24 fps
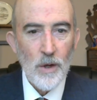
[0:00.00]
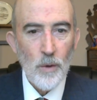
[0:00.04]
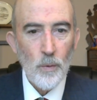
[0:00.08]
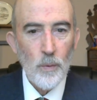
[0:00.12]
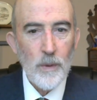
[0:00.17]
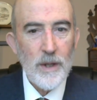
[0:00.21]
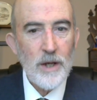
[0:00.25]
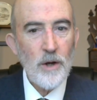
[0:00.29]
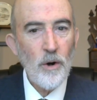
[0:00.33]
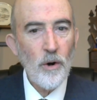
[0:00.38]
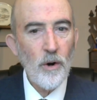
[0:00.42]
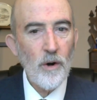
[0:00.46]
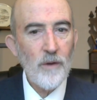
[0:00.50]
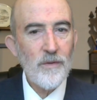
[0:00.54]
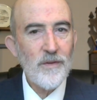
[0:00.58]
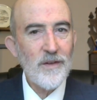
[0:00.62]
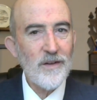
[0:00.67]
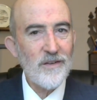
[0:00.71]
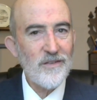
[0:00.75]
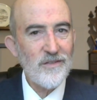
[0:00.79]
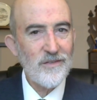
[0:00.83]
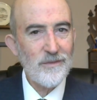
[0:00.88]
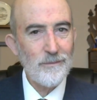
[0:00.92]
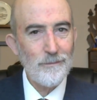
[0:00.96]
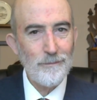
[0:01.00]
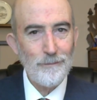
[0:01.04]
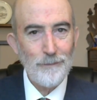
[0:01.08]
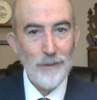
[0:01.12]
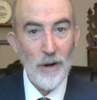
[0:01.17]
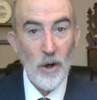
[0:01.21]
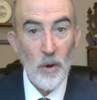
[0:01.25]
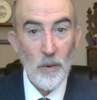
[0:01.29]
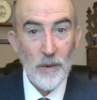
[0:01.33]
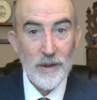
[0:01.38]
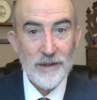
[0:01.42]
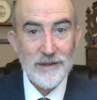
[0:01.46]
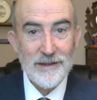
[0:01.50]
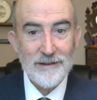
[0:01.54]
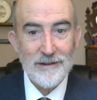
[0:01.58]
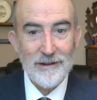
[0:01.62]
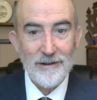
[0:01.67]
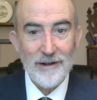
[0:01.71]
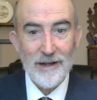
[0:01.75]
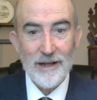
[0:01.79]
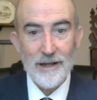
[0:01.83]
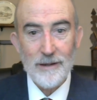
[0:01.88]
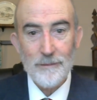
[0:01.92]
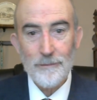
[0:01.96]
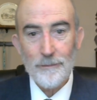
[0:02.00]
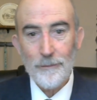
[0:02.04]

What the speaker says: we heard this poetry,